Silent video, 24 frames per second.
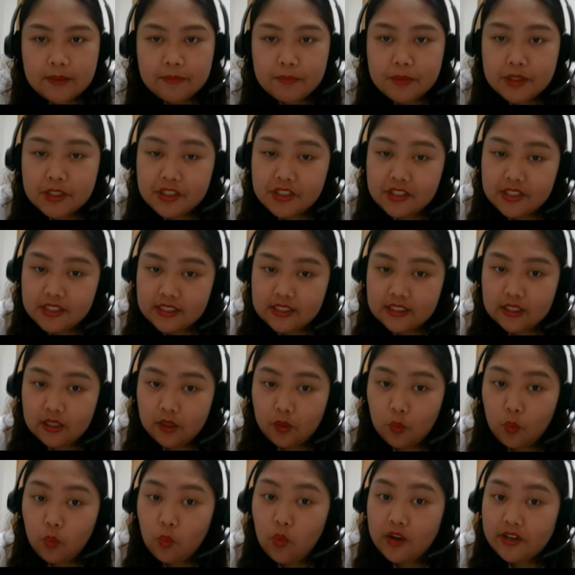but you
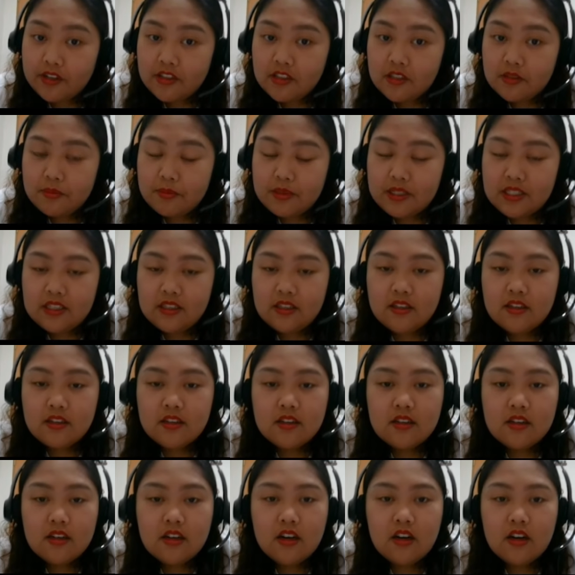still want to be
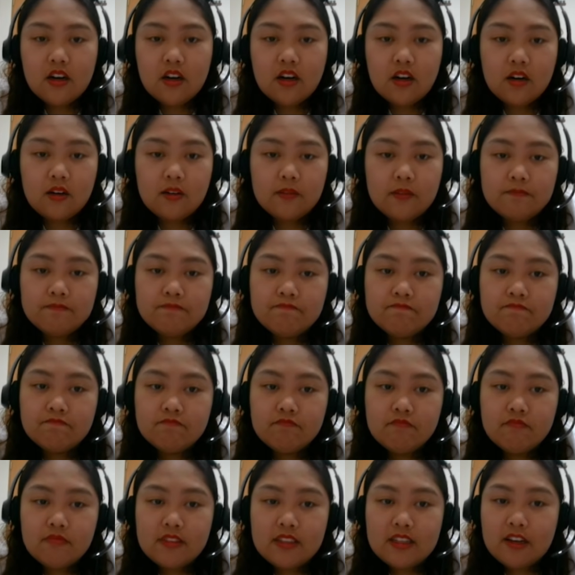a
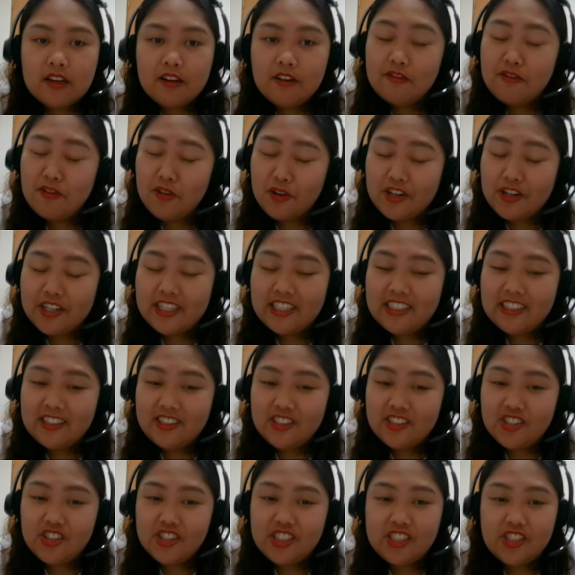foreign
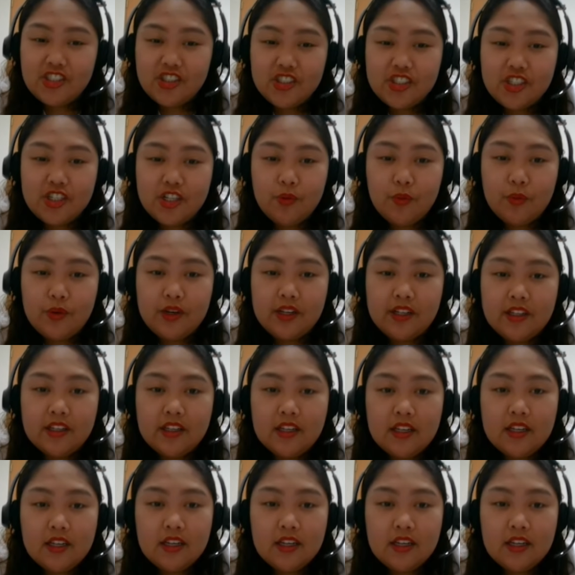English teacher, well,